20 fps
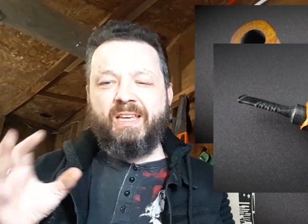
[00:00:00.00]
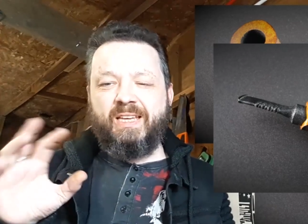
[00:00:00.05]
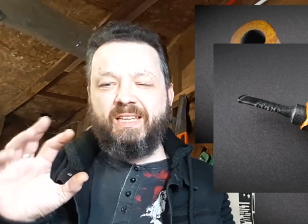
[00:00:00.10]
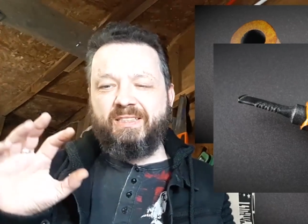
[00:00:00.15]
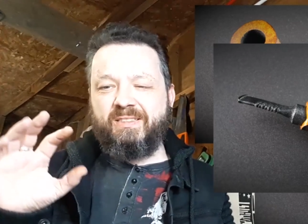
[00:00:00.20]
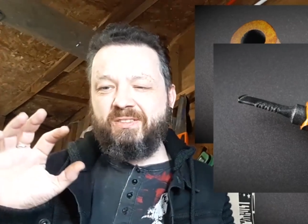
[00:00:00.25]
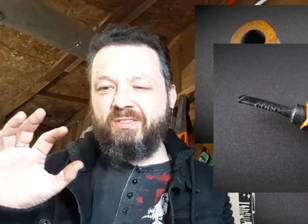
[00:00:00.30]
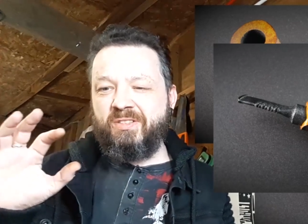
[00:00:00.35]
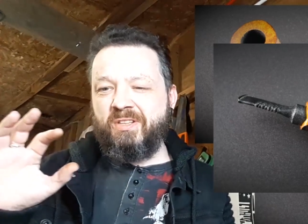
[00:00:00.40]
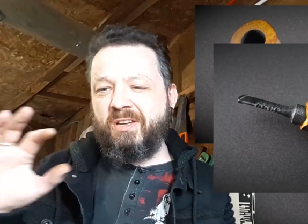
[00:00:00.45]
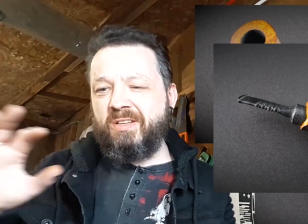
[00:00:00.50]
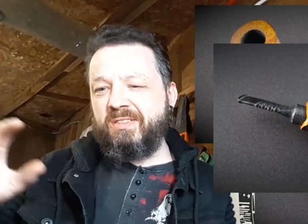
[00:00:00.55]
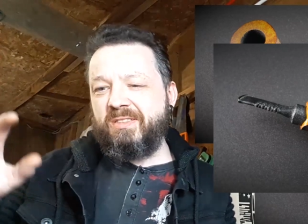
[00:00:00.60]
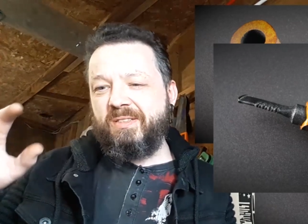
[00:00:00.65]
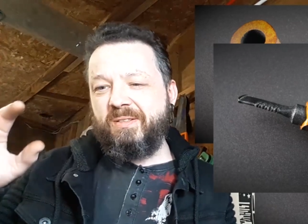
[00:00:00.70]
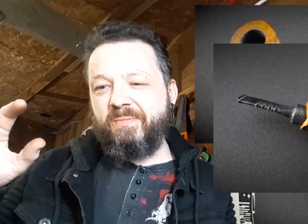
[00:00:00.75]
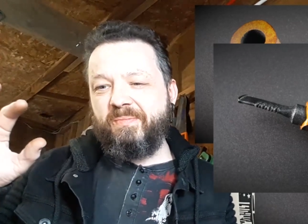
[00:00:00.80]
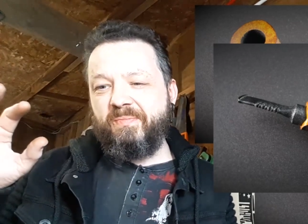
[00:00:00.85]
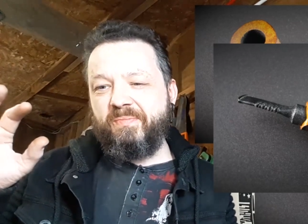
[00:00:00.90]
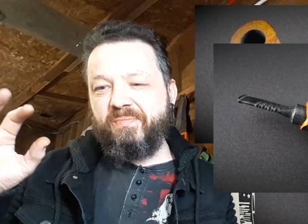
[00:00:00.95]
It's
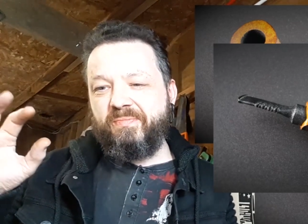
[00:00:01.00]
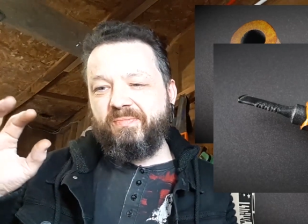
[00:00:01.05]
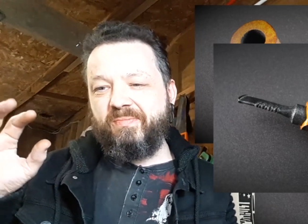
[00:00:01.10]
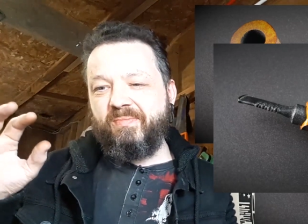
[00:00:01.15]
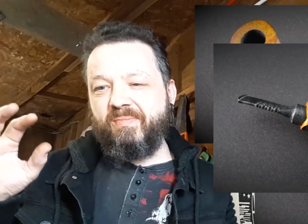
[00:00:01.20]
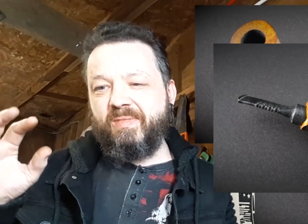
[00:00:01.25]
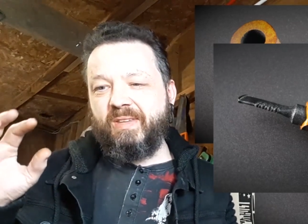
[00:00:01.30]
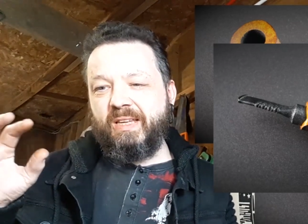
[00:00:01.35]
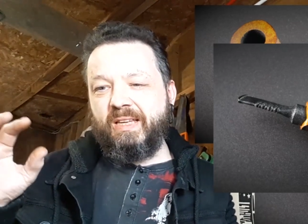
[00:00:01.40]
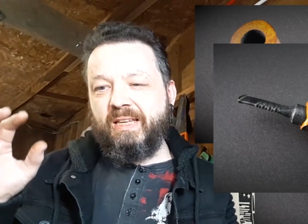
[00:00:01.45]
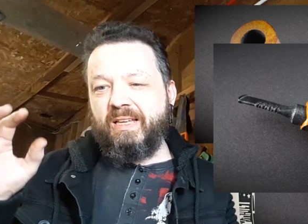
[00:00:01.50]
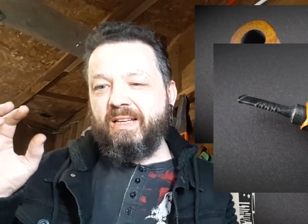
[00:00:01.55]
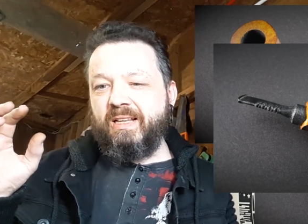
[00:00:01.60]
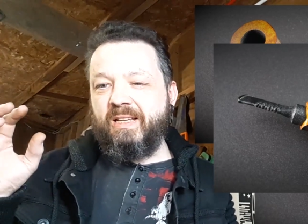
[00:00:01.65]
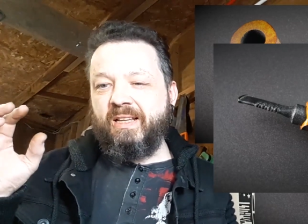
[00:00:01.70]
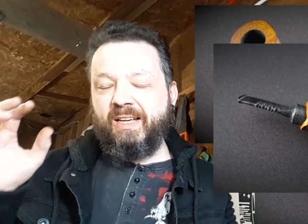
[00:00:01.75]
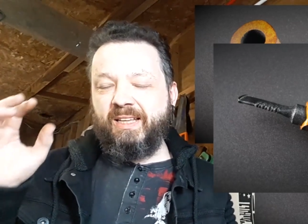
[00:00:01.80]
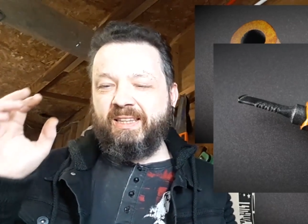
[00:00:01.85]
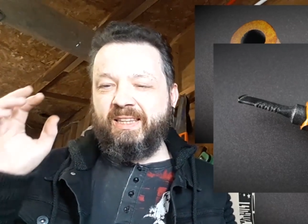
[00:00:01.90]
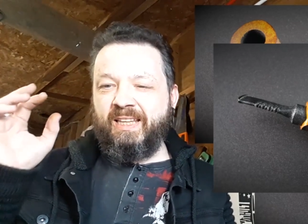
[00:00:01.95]
just
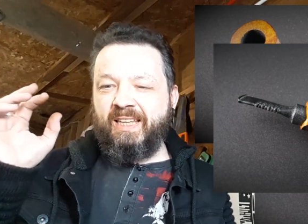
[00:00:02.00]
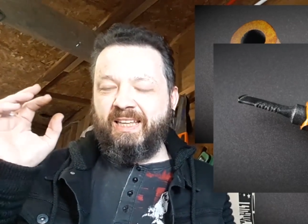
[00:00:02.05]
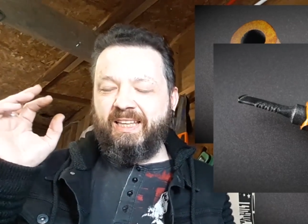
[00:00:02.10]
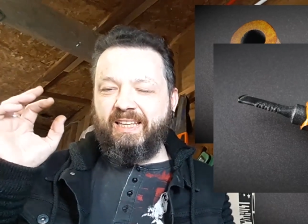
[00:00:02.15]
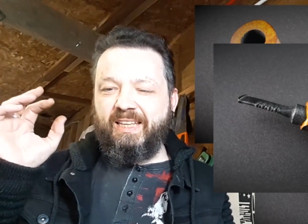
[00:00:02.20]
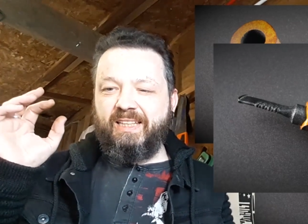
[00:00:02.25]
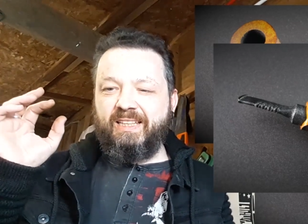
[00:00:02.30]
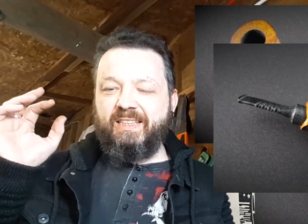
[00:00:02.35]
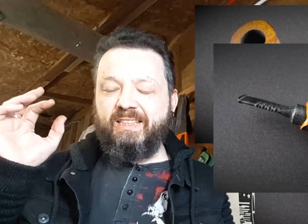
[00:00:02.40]
like the